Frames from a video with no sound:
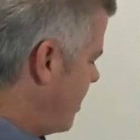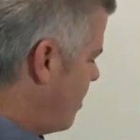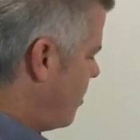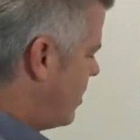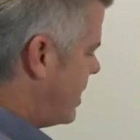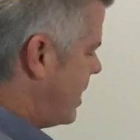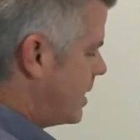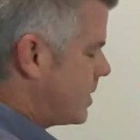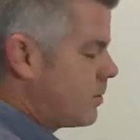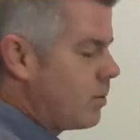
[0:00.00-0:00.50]

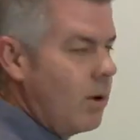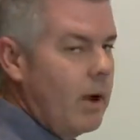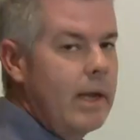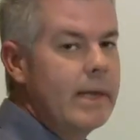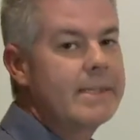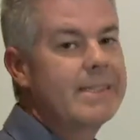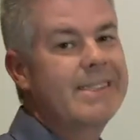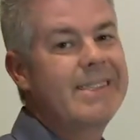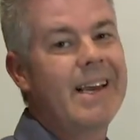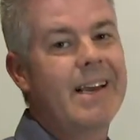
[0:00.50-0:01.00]
Well, guess
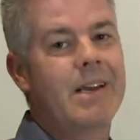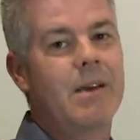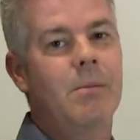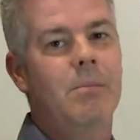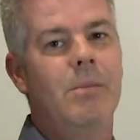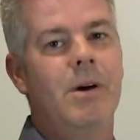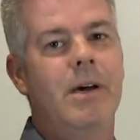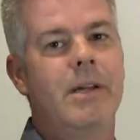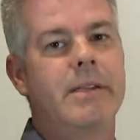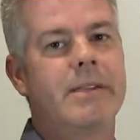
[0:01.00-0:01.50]
what?
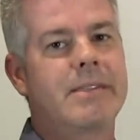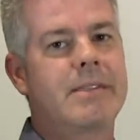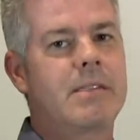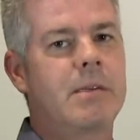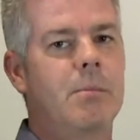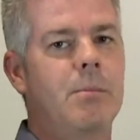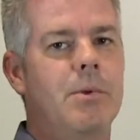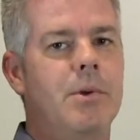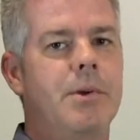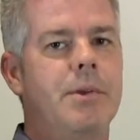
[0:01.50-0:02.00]
Second month,
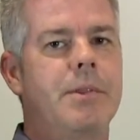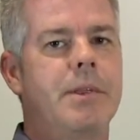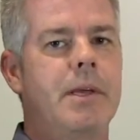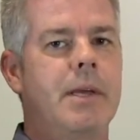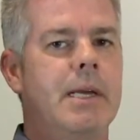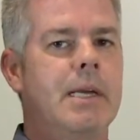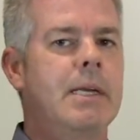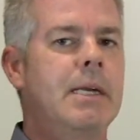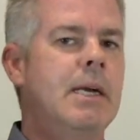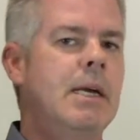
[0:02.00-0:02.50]
similar
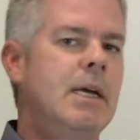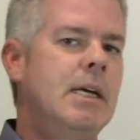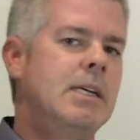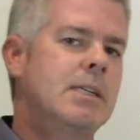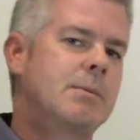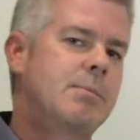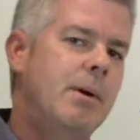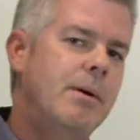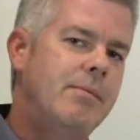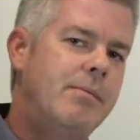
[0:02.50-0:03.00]
thing.
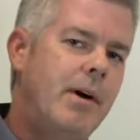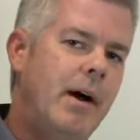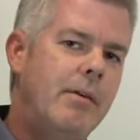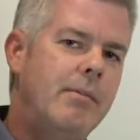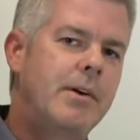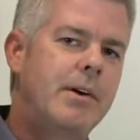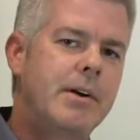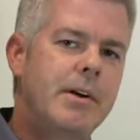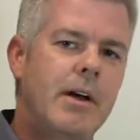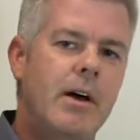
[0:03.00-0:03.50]
Spent
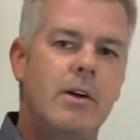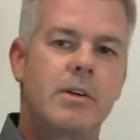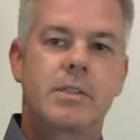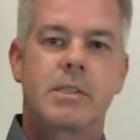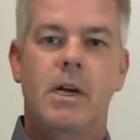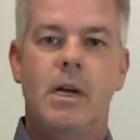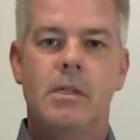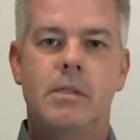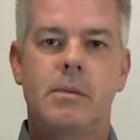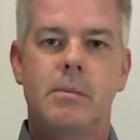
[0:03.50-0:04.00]

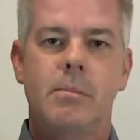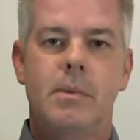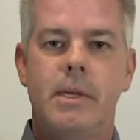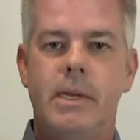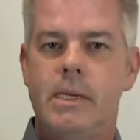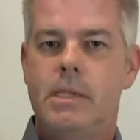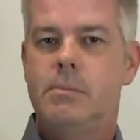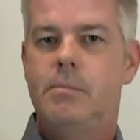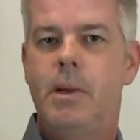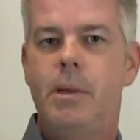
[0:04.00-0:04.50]
$500, got some
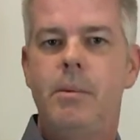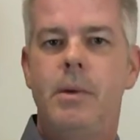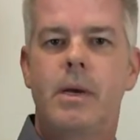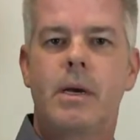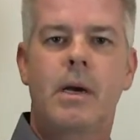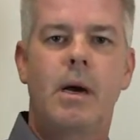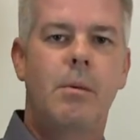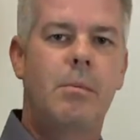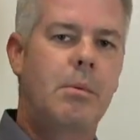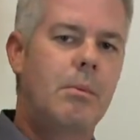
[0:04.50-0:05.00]
leads, maybe a
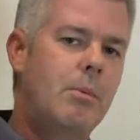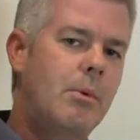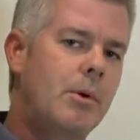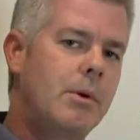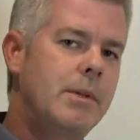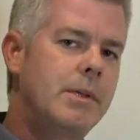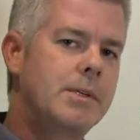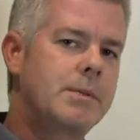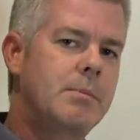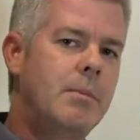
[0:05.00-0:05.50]
couple
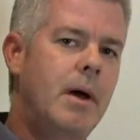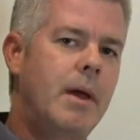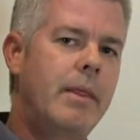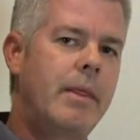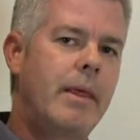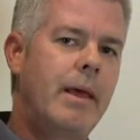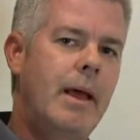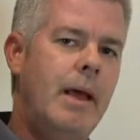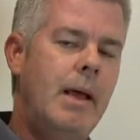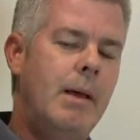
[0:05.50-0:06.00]
more this
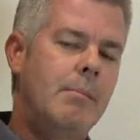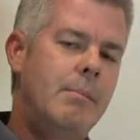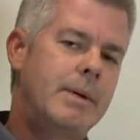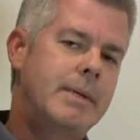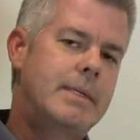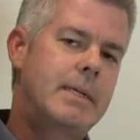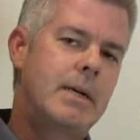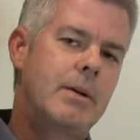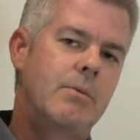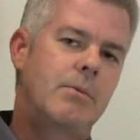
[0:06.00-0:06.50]
month,
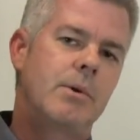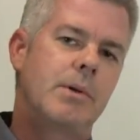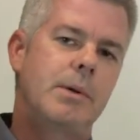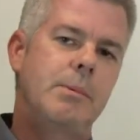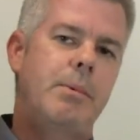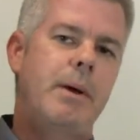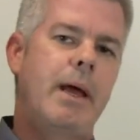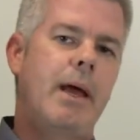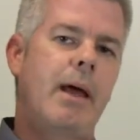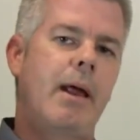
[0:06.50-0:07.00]
but didn't
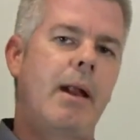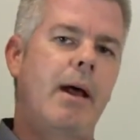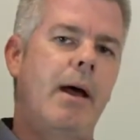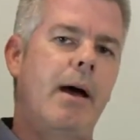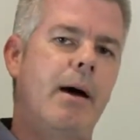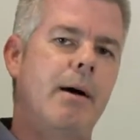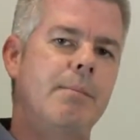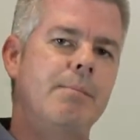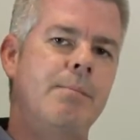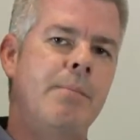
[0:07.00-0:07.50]
really pan
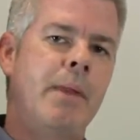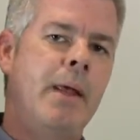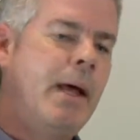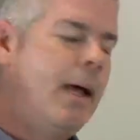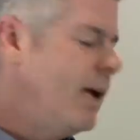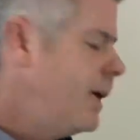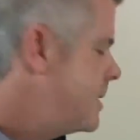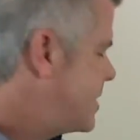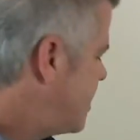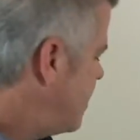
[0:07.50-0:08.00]
out.
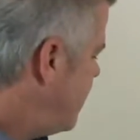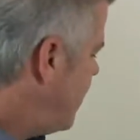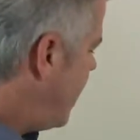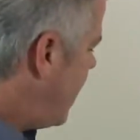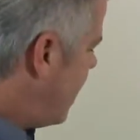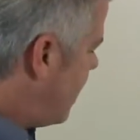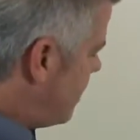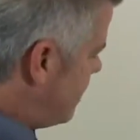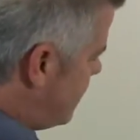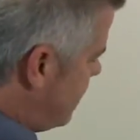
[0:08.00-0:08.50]
And so
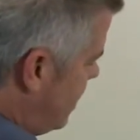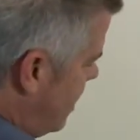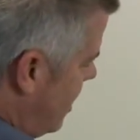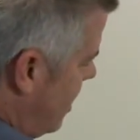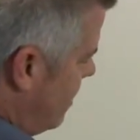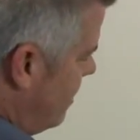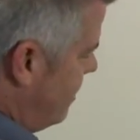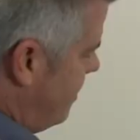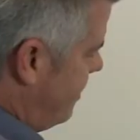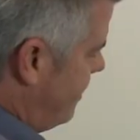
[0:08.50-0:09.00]
now, you
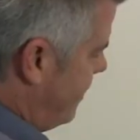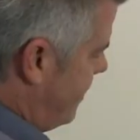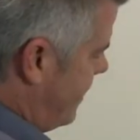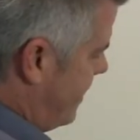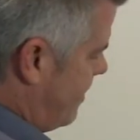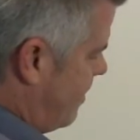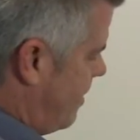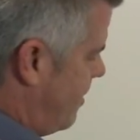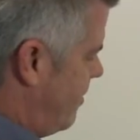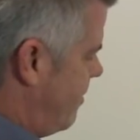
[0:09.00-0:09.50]
know,
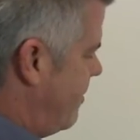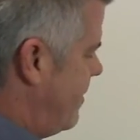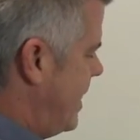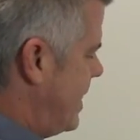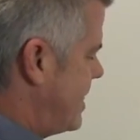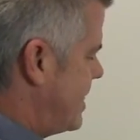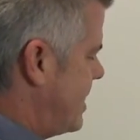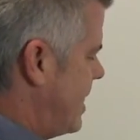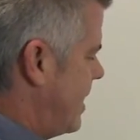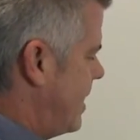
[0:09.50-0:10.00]
we've
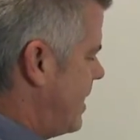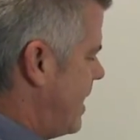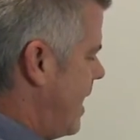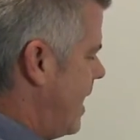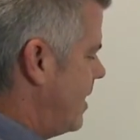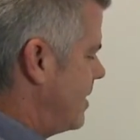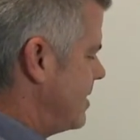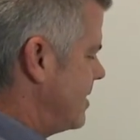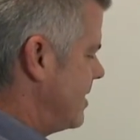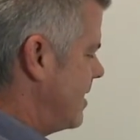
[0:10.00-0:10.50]
invested
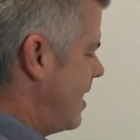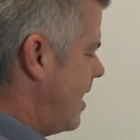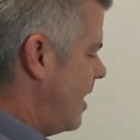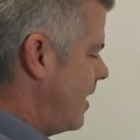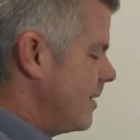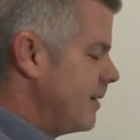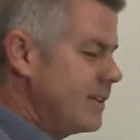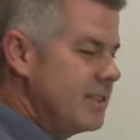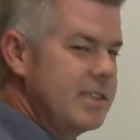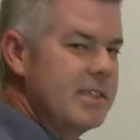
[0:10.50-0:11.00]

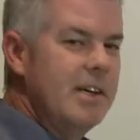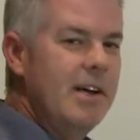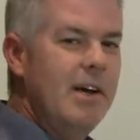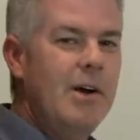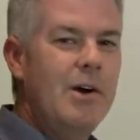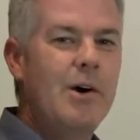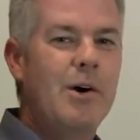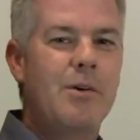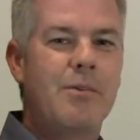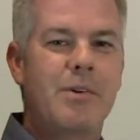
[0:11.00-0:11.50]
$1,000
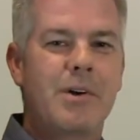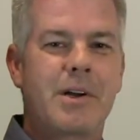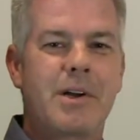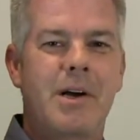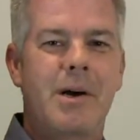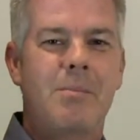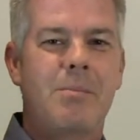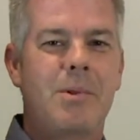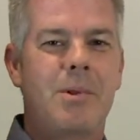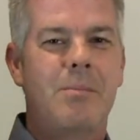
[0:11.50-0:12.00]
over a
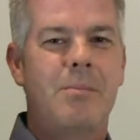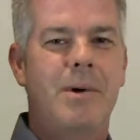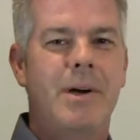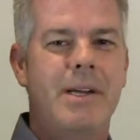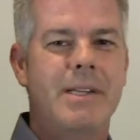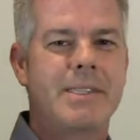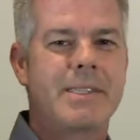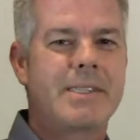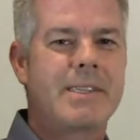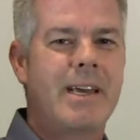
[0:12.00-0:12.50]
couple of
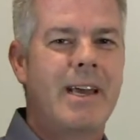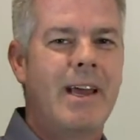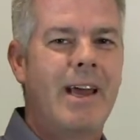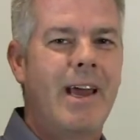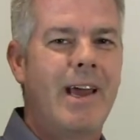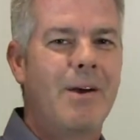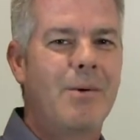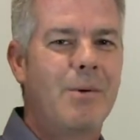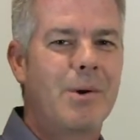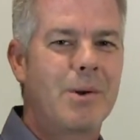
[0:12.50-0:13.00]
months,
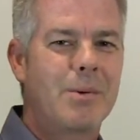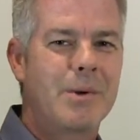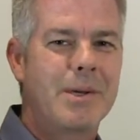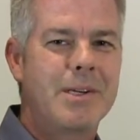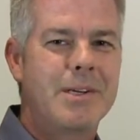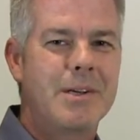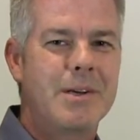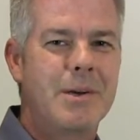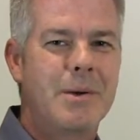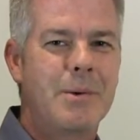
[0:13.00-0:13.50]
and what
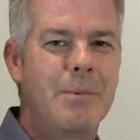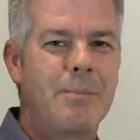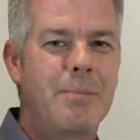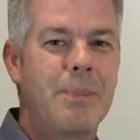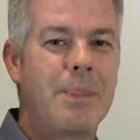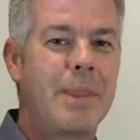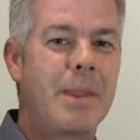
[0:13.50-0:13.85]
do?